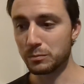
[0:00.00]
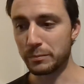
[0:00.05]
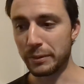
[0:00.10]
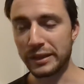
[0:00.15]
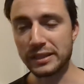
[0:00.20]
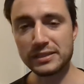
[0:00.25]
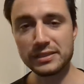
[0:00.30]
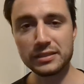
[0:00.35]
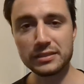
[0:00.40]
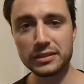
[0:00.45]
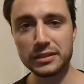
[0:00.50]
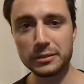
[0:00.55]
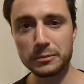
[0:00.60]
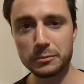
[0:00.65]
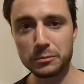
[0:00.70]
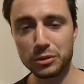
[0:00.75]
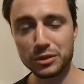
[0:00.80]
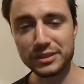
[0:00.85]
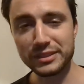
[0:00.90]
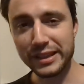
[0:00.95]
basically
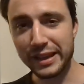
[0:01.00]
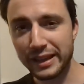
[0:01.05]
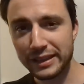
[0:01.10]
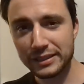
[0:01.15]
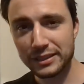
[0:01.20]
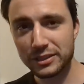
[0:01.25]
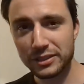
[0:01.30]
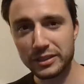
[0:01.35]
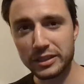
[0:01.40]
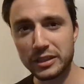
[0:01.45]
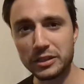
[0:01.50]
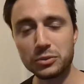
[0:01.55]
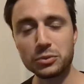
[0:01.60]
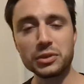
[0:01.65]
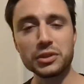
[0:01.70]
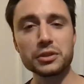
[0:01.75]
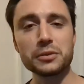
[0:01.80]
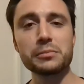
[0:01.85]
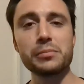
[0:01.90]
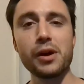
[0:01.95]
protecting a kid
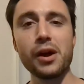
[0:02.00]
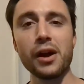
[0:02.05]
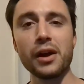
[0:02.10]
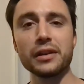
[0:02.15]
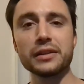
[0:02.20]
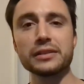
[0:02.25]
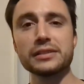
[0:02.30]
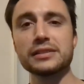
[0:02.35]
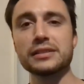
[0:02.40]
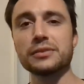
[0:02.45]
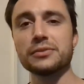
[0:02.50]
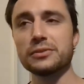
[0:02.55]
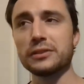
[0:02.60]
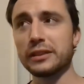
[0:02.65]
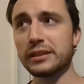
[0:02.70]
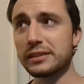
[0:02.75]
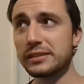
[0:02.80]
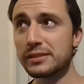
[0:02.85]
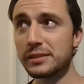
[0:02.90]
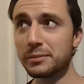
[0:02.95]
with their bodies if
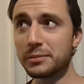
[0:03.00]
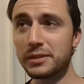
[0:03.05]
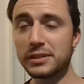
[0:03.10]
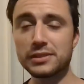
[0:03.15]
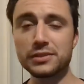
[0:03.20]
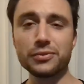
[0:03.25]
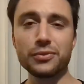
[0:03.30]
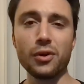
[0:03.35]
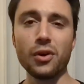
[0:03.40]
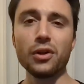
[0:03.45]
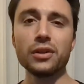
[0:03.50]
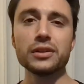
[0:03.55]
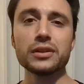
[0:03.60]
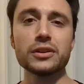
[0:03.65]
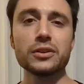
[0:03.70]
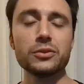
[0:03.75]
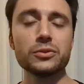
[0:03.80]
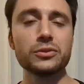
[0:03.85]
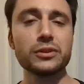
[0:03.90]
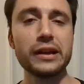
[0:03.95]
like something's
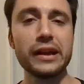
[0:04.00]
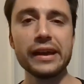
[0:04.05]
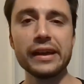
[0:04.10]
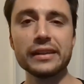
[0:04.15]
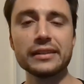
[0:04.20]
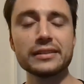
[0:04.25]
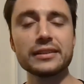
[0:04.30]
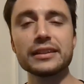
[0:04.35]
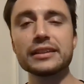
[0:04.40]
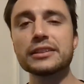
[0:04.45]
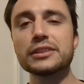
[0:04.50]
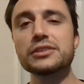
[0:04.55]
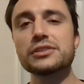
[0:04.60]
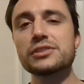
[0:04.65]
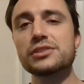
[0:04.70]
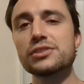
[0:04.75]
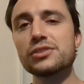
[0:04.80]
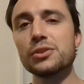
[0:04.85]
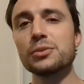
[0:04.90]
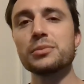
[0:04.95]
falling overhead and like there's
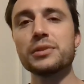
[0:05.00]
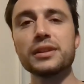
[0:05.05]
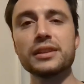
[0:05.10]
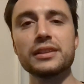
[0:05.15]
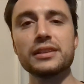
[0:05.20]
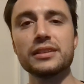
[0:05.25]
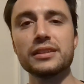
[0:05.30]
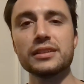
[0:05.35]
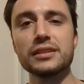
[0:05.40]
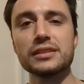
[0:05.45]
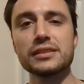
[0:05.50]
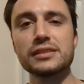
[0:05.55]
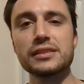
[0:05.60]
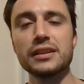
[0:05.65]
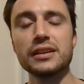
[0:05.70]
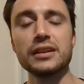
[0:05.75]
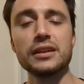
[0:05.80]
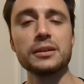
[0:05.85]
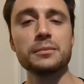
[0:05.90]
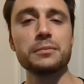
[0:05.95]
so many things
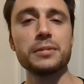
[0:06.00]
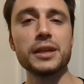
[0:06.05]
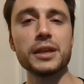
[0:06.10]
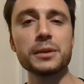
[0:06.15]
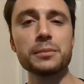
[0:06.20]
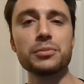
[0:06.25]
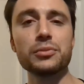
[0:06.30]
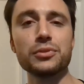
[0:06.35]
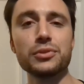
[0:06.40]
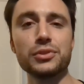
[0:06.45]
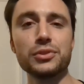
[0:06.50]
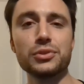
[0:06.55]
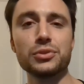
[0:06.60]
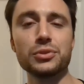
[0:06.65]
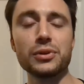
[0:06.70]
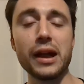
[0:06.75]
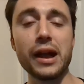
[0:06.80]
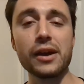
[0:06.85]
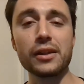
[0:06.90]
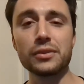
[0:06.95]
people
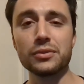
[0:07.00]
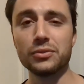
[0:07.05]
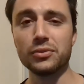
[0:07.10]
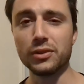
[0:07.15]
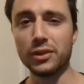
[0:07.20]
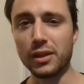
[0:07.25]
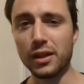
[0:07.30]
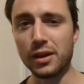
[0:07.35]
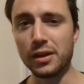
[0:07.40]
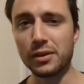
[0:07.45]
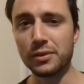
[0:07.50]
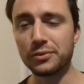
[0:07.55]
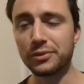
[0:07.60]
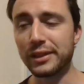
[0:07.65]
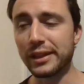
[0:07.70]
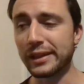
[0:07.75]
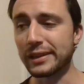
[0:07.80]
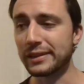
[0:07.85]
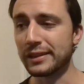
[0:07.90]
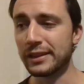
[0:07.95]
do out of love
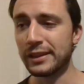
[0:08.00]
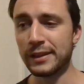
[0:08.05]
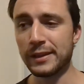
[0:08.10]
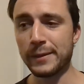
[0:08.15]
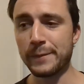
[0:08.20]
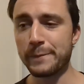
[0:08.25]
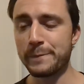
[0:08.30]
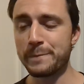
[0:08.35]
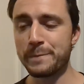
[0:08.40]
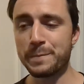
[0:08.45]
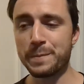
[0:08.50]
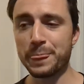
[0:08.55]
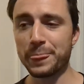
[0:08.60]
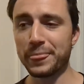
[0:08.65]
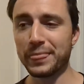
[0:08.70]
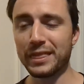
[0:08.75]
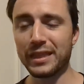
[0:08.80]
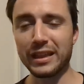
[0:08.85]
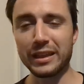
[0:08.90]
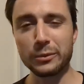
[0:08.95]
that
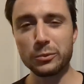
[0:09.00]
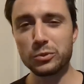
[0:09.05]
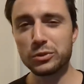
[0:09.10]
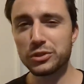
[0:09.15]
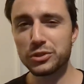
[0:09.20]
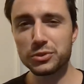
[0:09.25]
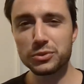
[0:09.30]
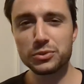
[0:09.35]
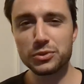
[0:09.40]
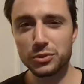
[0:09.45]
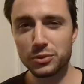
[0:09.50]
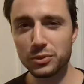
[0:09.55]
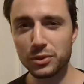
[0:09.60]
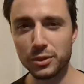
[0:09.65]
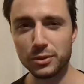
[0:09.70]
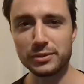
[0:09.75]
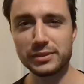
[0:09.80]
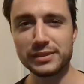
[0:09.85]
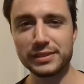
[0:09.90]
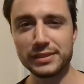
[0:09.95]
would you do
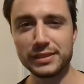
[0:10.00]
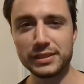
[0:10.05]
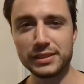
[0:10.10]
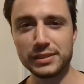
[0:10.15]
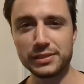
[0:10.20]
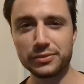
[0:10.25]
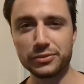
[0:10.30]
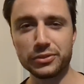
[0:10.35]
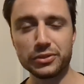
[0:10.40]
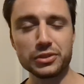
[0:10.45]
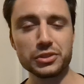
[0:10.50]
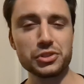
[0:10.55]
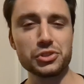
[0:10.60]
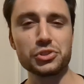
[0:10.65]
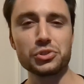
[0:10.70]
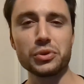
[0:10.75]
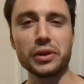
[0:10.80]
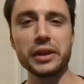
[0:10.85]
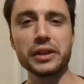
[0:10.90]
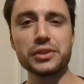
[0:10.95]
those things for a
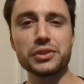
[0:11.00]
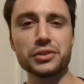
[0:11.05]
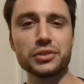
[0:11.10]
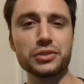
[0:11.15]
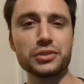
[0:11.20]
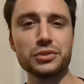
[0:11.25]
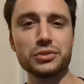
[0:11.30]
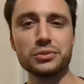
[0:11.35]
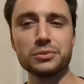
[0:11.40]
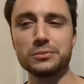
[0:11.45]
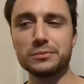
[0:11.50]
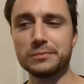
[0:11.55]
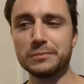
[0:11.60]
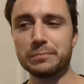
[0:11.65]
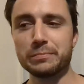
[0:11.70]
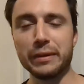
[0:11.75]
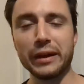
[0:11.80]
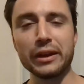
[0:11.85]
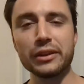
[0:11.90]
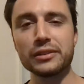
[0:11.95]
stranger you
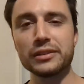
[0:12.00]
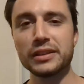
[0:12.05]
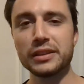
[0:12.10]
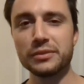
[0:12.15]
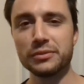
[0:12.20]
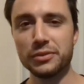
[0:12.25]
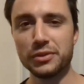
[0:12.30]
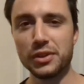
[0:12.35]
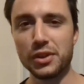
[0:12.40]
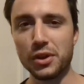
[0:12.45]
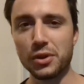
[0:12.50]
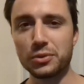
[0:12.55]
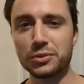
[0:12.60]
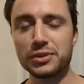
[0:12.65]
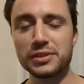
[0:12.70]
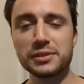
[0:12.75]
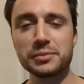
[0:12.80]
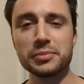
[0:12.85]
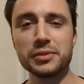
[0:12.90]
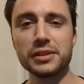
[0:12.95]
barely even know
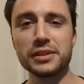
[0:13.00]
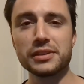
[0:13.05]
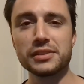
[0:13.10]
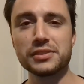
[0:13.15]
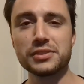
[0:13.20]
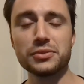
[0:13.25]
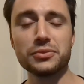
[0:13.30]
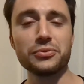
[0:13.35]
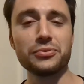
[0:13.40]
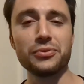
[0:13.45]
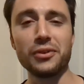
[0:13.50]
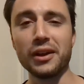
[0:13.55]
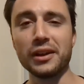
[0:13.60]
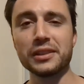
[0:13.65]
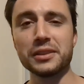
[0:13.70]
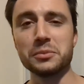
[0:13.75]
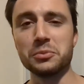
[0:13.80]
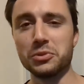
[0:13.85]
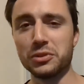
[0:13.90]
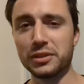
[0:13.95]
just because you
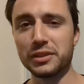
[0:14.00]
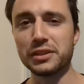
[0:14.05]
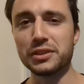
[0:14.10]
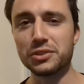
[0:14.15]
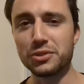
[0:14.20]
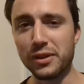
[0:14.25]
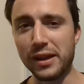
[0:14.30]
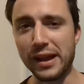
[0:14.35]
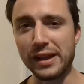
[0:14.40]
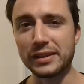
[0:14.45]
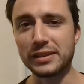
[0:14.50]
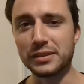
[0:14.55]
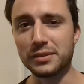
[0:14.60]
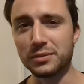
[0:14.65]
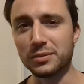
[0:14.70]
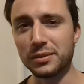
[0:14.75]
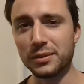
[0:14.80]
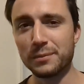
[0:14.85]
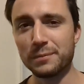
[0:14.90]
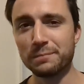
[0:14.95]
find them really attractive
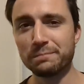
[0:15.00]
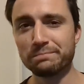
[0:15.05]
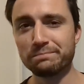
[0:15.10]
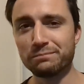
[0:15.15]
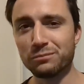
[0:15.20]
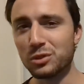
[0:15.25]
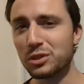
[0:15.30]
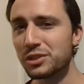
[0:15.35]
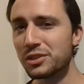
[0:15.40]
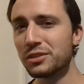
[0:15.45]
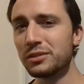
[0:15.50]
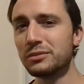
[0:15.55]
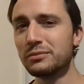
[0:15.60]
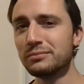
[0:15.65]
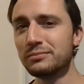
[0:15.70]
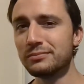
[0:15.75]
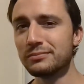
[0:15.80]
would you?